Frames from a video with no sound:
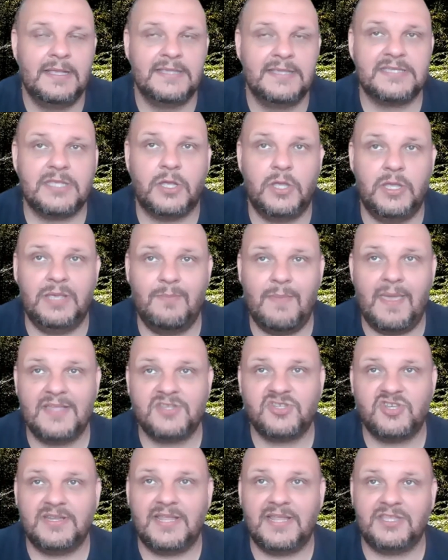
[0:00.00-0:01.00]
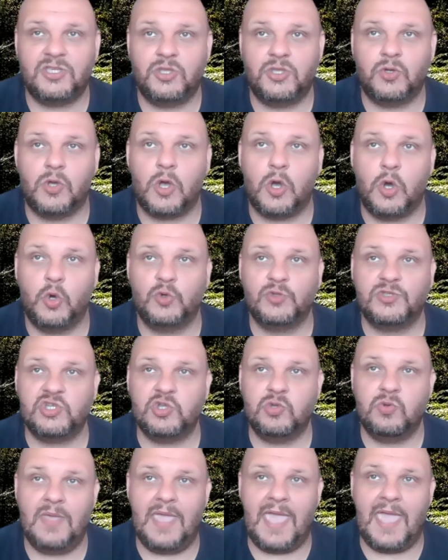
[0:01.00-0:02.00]
So imagine that you go
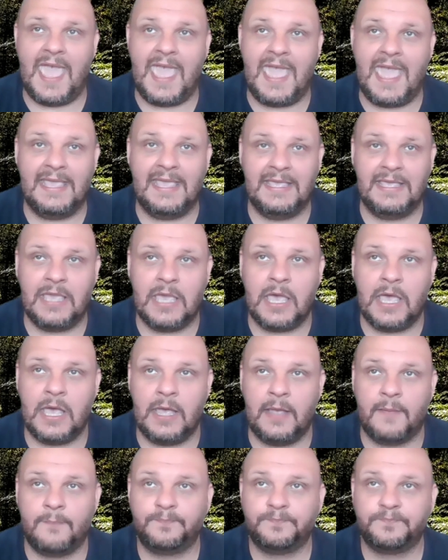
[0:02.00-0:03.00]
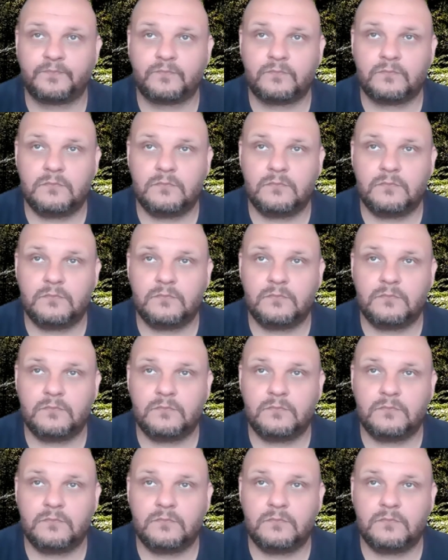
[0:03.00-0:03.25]
to a, um,